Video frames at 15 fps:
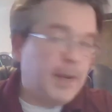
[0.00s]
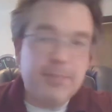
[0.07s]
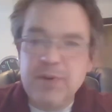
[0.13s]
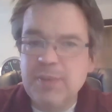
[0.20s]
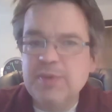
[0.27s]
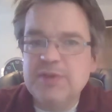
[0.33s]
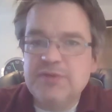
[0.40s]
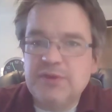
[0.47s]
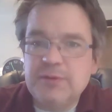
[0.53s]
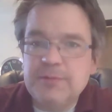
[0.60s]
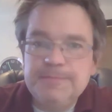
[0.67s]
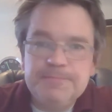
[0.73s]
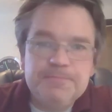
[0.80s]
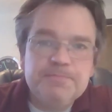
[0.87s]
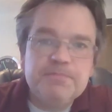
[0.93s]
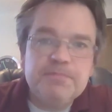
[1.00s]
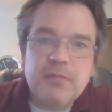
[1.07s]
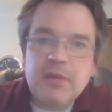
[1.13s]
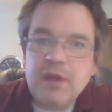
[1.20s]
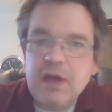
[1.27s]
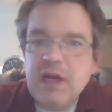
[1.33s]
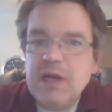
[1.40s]
Purposeful.
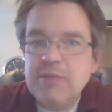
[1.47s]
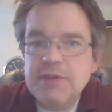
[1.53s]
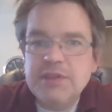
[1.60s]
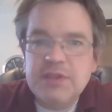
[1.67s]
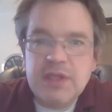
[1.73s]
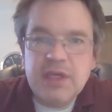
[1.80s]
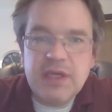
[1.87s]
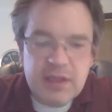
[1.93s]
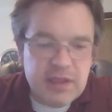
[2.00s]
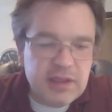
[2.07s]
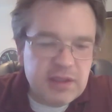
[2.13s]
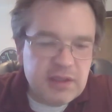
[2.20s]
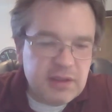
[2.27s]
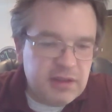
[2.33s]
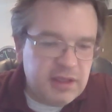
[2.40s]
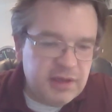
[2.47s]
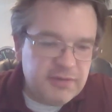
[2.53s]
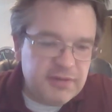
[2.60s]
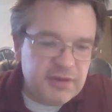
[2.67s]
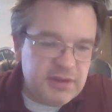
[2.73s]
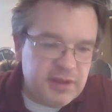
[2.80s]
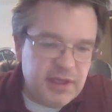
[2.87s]
I would say that
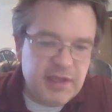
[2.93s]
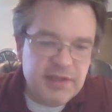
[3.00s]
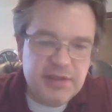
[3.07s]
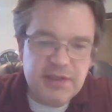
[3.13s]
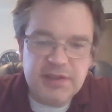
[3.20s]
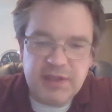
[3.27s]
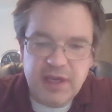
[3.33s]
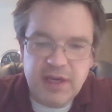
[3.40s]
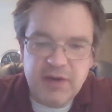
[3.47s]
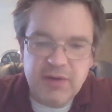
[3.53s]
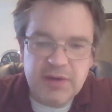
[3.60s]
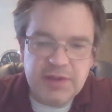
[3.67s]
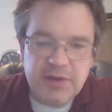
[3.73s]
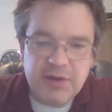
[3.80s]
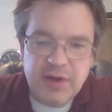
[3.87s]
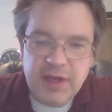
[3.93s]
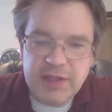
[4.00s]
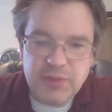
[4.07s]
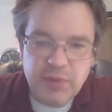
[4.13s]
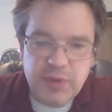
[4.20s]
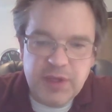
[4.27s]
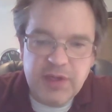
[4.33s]
given Daisy's character
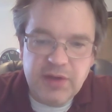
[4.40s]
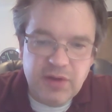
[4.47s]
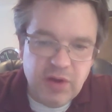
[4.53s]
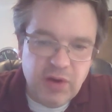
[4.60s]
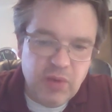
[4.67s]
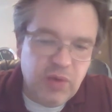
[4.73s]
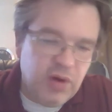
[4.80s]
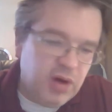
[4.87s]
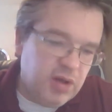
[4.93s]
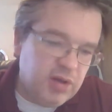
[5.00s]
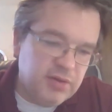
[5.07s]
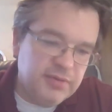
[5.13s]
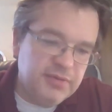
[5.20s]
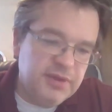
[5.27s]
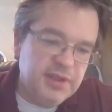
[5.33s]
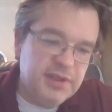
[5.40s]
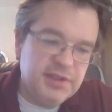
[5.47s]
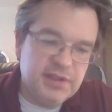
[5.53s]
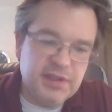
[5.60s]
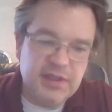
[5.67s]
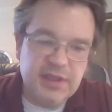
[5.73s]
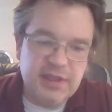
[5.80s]
as we know all of
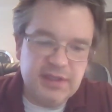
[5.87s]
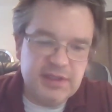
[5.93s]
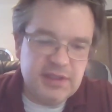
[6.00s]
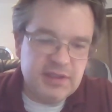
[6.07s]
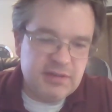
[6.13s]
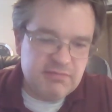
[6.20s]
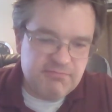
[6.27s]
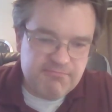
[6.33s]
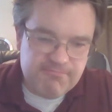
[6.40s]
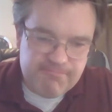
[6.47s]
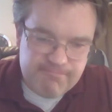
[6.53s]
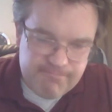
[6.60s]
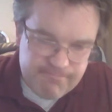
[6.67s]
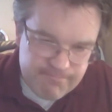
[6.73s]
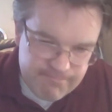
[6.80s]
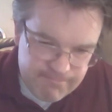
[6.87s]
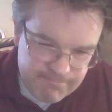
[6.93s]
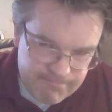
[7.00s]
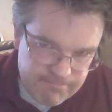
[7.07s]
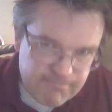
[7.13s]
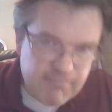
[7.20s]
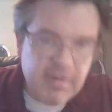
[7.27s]
these things,
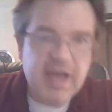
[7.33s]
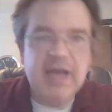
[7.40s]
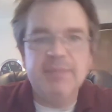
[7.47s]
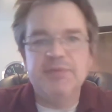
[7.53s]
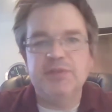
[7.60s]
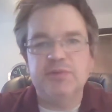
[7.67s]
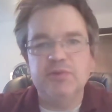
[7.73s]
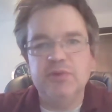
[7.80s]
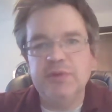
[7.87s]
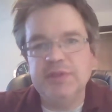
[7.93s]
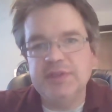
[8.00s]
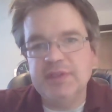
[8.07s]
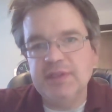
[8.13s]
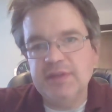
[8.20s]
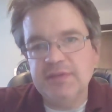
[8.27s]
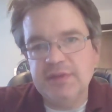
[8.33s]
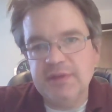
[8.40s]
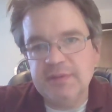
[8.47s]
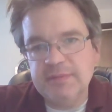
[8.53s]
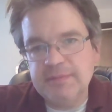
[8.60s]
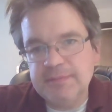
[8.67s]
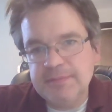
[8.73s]
absolutely significant.